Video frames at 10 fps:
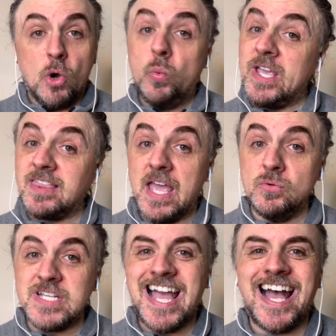
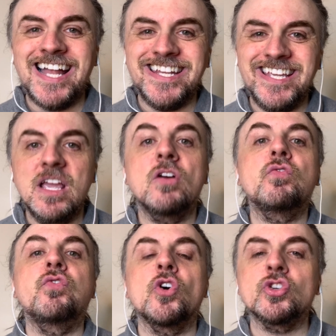Without any
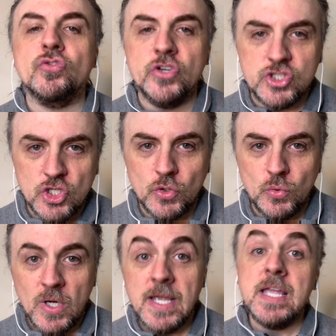further
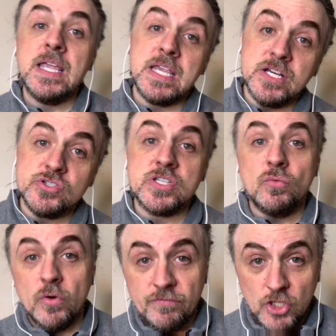ado, Here's the
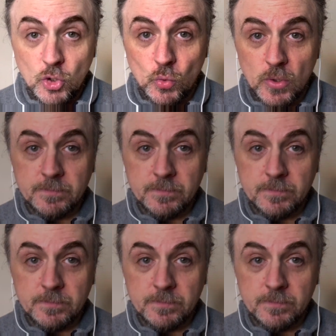review.